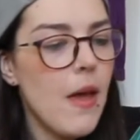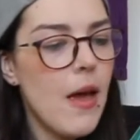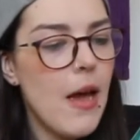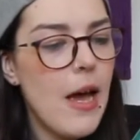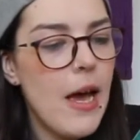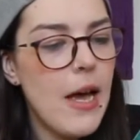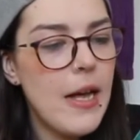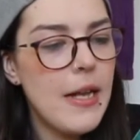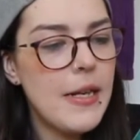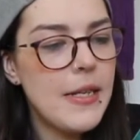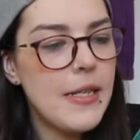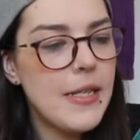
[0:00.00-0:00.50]

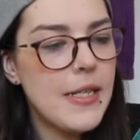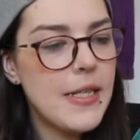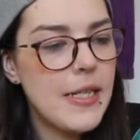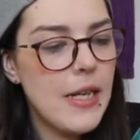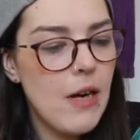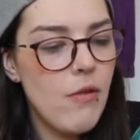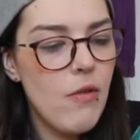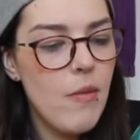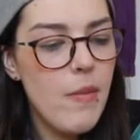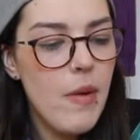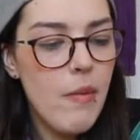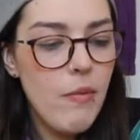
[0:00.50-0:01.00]
And
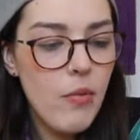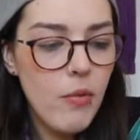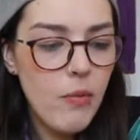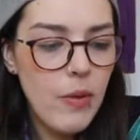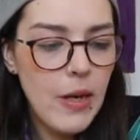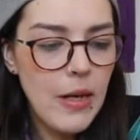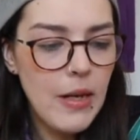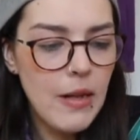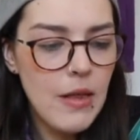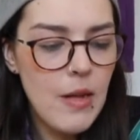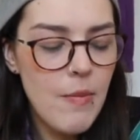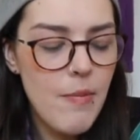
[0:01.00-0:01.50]
I remember
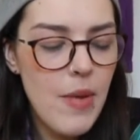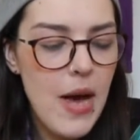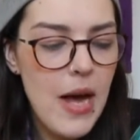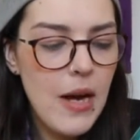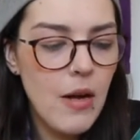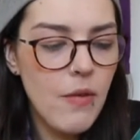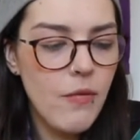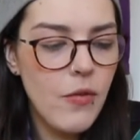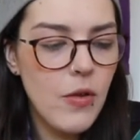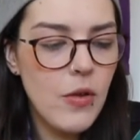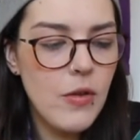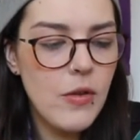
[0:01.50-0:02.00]
reading the back
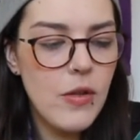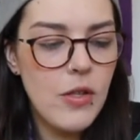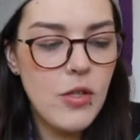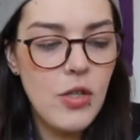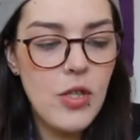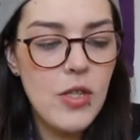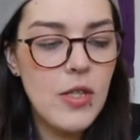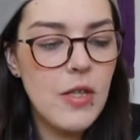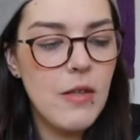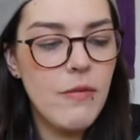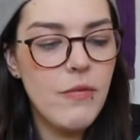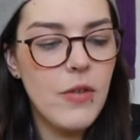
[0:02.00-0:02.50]
of it, that
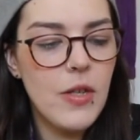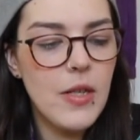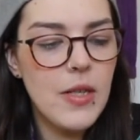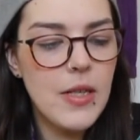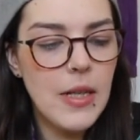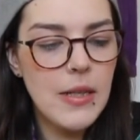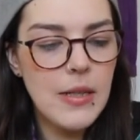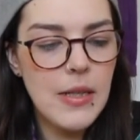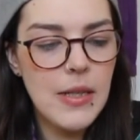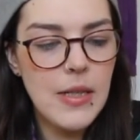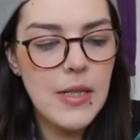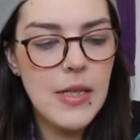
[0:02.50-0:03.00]
just the first
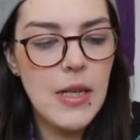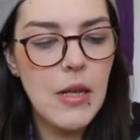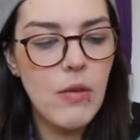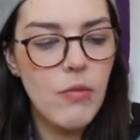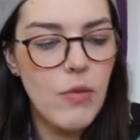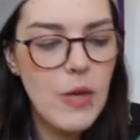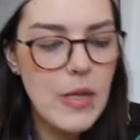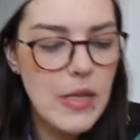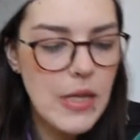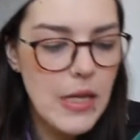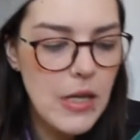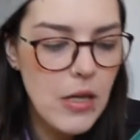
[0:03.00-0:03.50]
sentence I'll
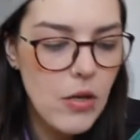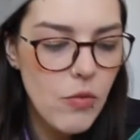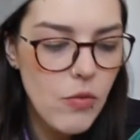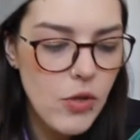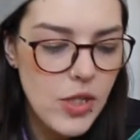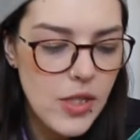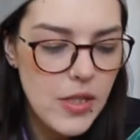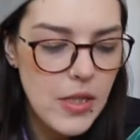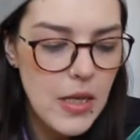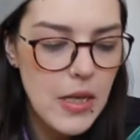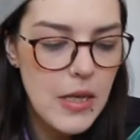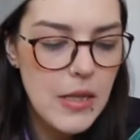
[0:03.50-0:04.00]
read here, which
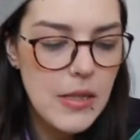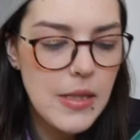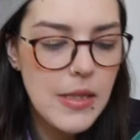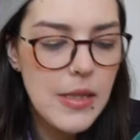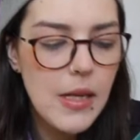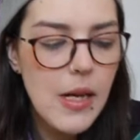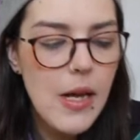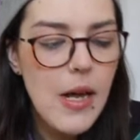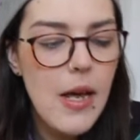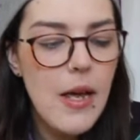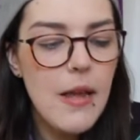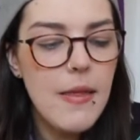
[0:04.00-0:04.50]
says,
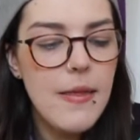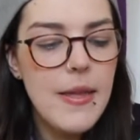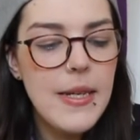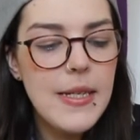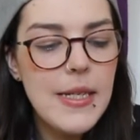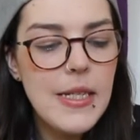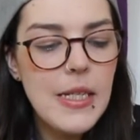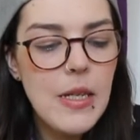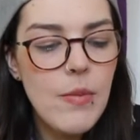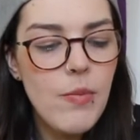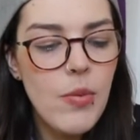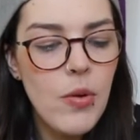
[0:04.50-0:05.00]
"This
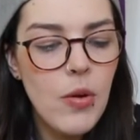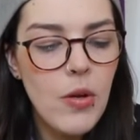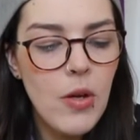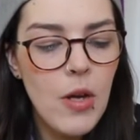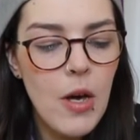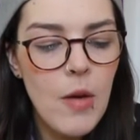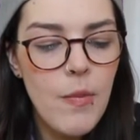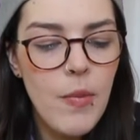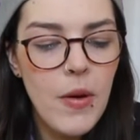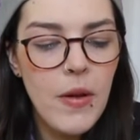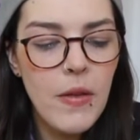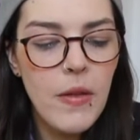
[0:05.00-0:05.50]
is a book
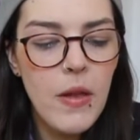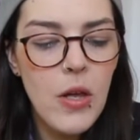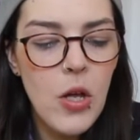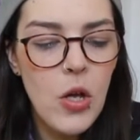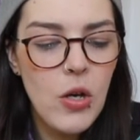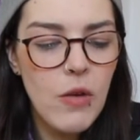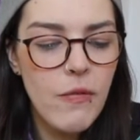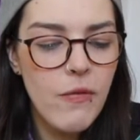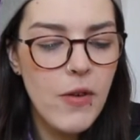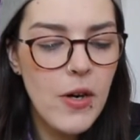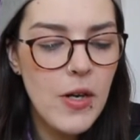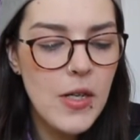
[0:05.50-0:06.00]
about the
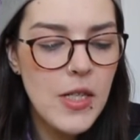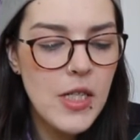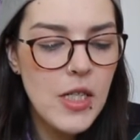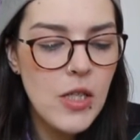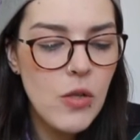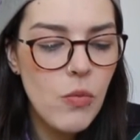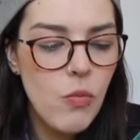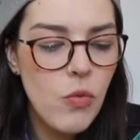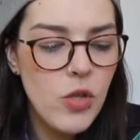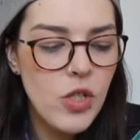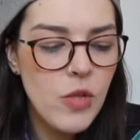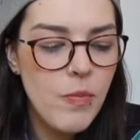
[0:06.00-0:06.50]

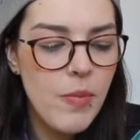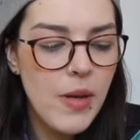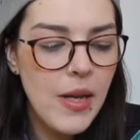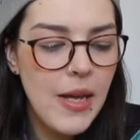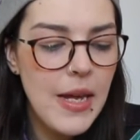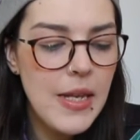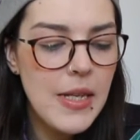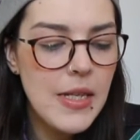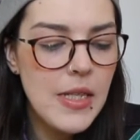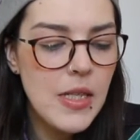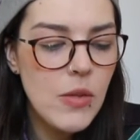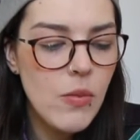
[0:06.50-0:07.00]
universe, which
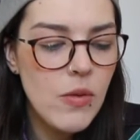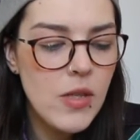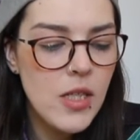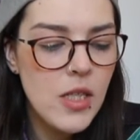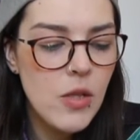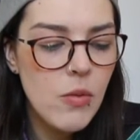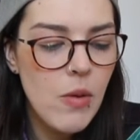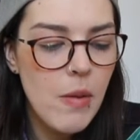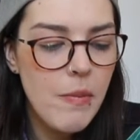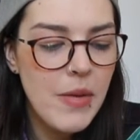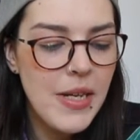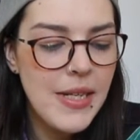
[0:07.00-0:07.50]
begins with
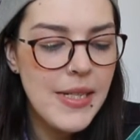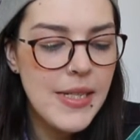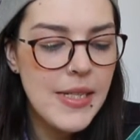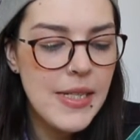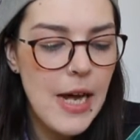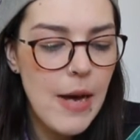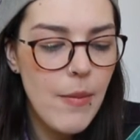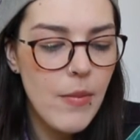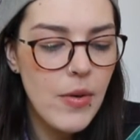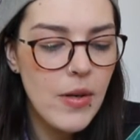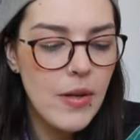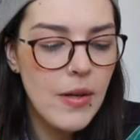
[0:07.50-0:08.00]
swimming
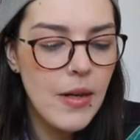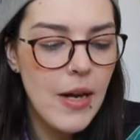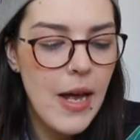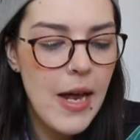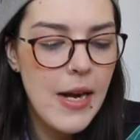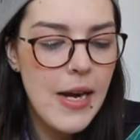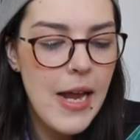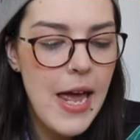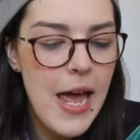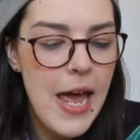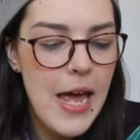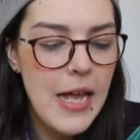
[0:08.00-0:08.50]
salmon
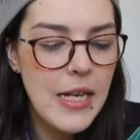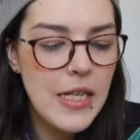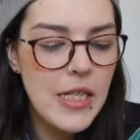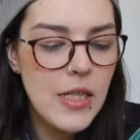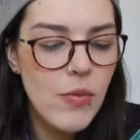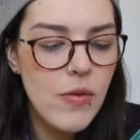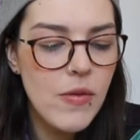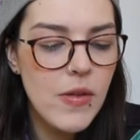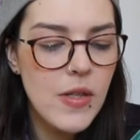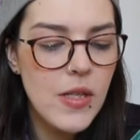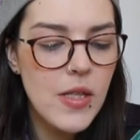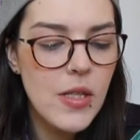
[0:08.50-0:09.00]
and ends
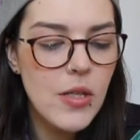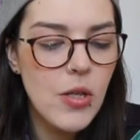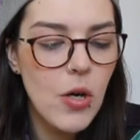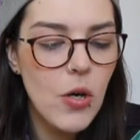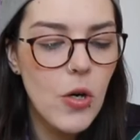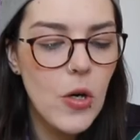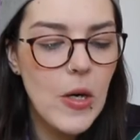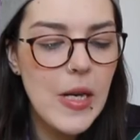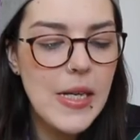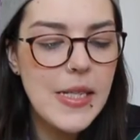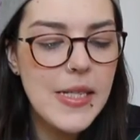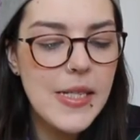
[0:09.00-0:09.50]
with the
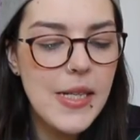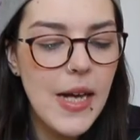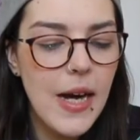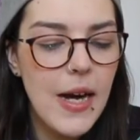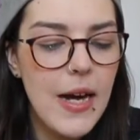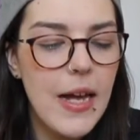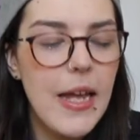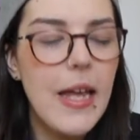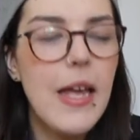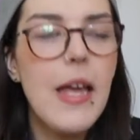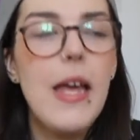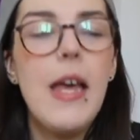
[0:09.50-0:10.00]
starry
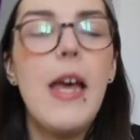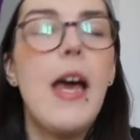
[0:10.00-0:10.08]
sky."